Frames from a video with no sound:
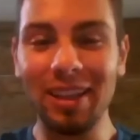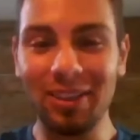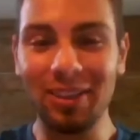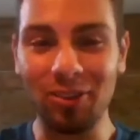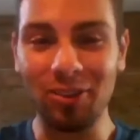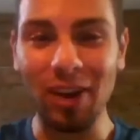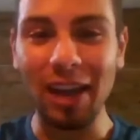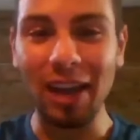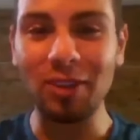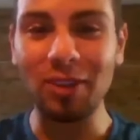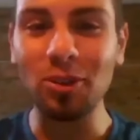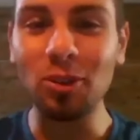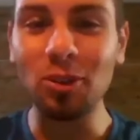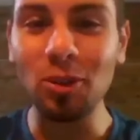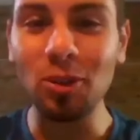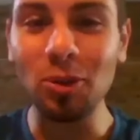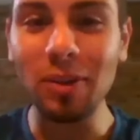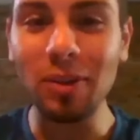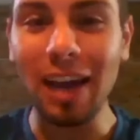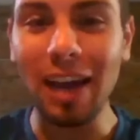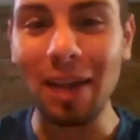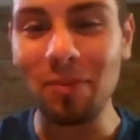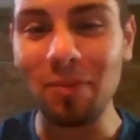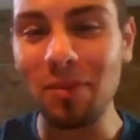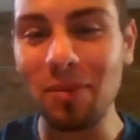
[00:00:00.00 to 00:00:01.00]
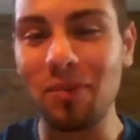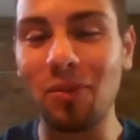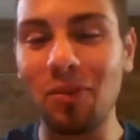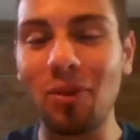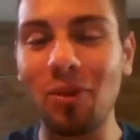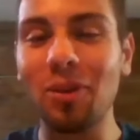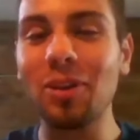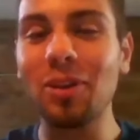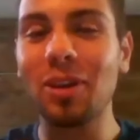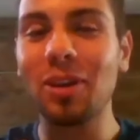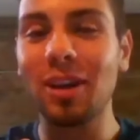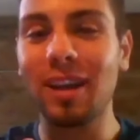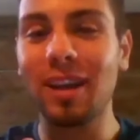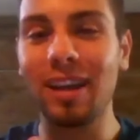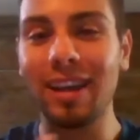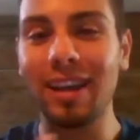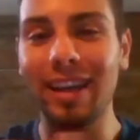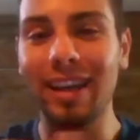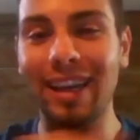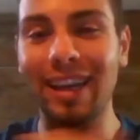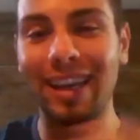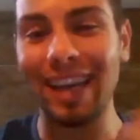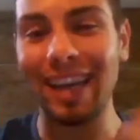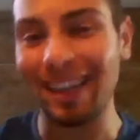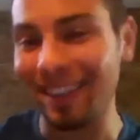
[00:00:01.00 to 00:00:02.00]
Try to do that before you
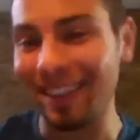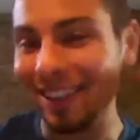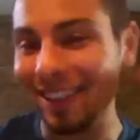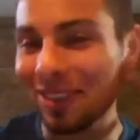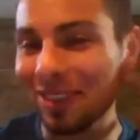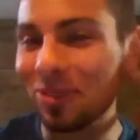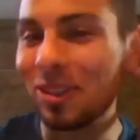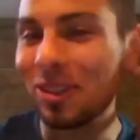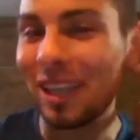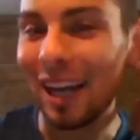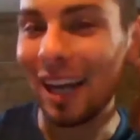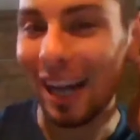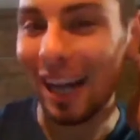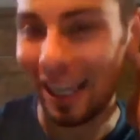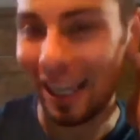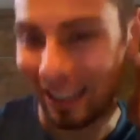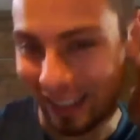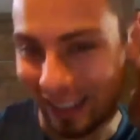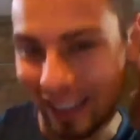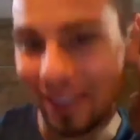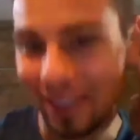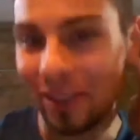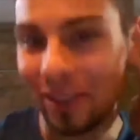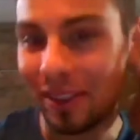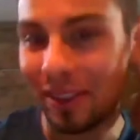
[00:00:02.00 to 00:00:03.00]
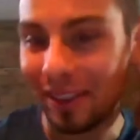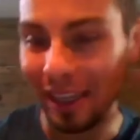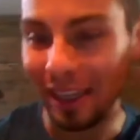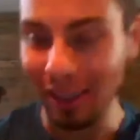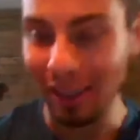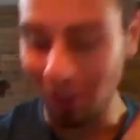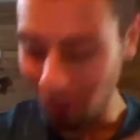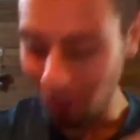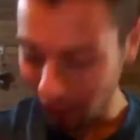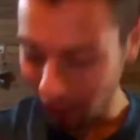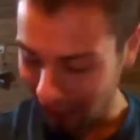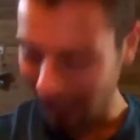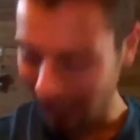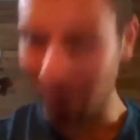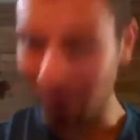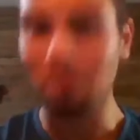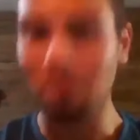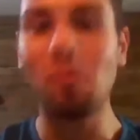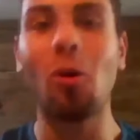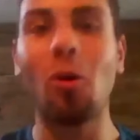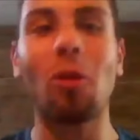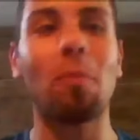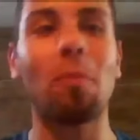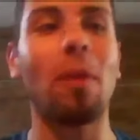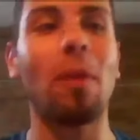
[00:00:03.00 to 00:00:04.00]
get into the ice, and you see, you get
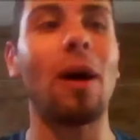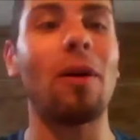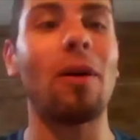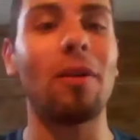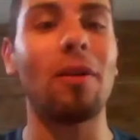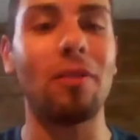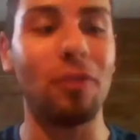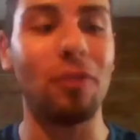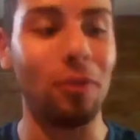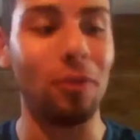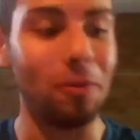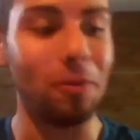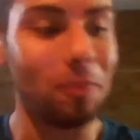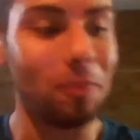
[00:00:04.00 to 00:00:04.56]
more powerful.